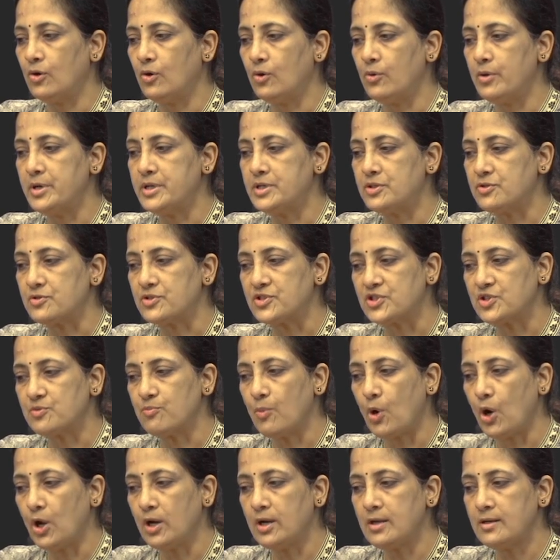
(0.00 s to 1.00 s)
go into
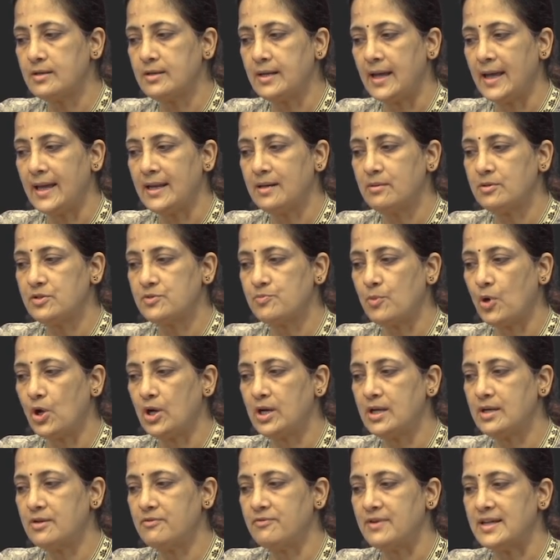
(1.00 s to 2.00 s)
smaller and
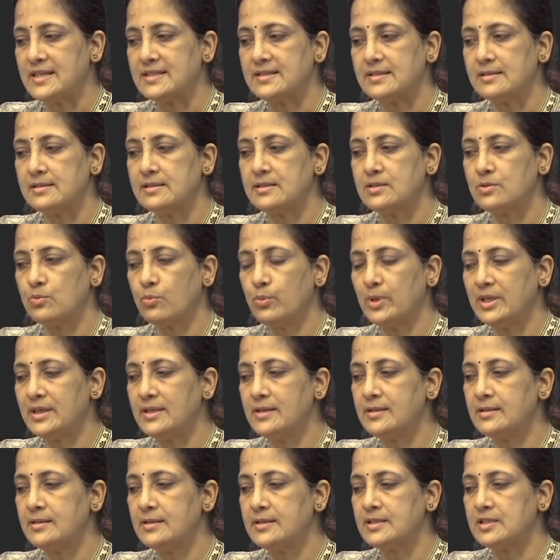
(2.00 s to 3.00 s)
smaller vessels
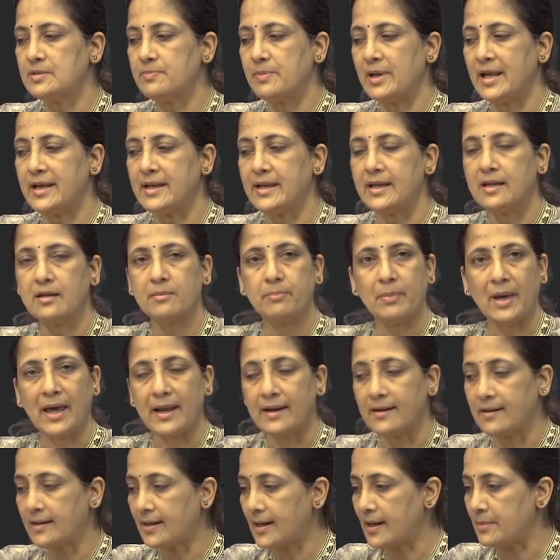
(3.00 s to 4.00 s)
within the splenic
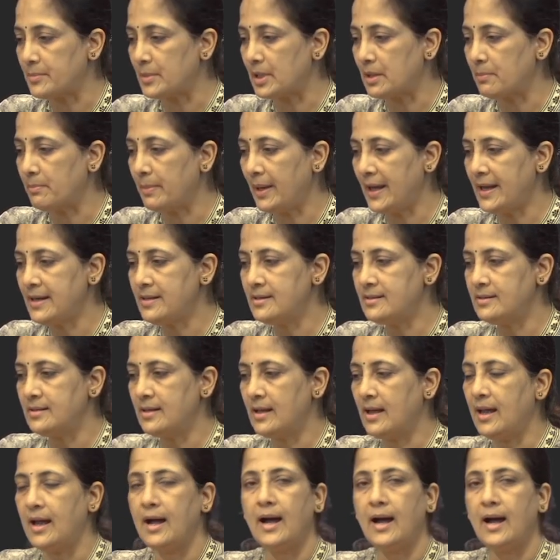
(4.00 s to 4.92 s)
parenchymal bed